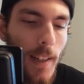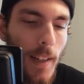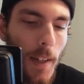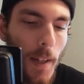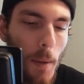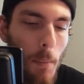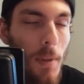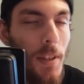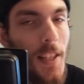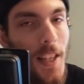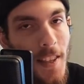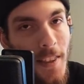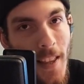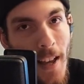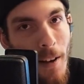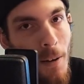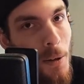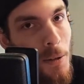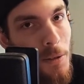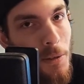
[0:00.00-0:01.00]
Uh, but then
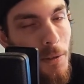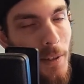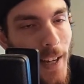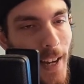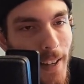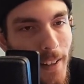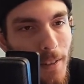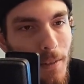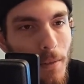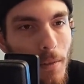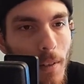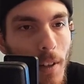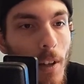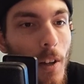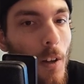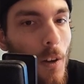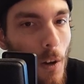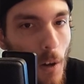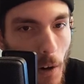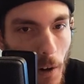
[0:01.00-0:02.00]
that also kind of
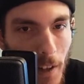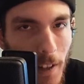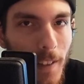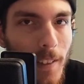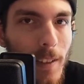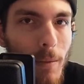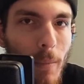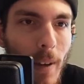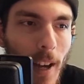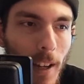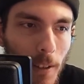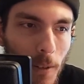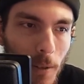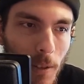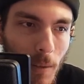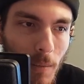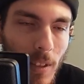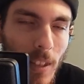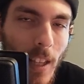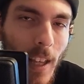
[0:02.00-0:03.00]
harkens back to
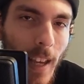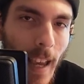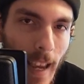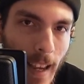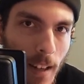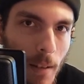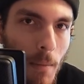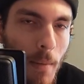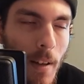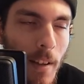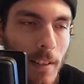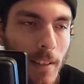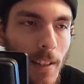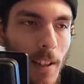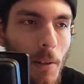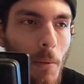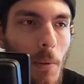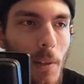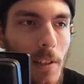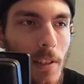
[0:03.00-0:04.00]
something that Annabeth
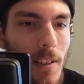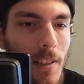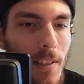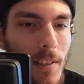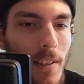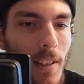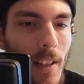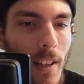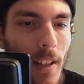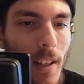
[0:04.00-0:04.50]
said, which is,